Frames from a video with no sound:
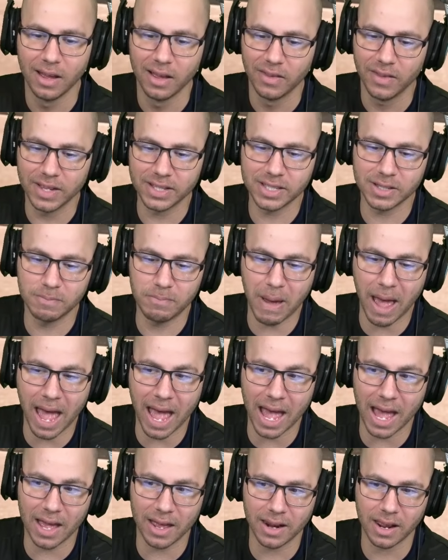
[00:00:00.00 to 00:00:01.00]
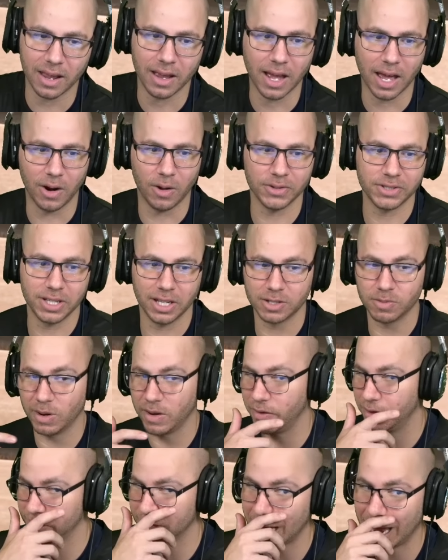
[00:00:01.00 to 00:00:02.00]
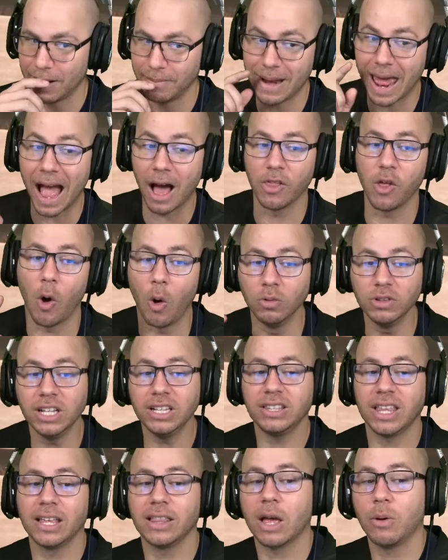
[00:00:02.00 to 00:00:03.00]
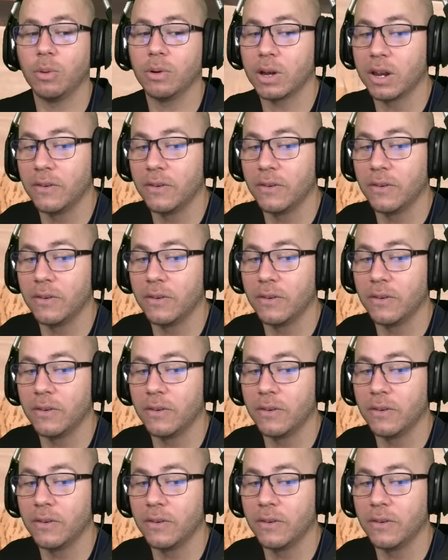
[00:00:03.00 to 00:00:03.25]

This is bad. I don't see us winning this game. Now, the only thing that could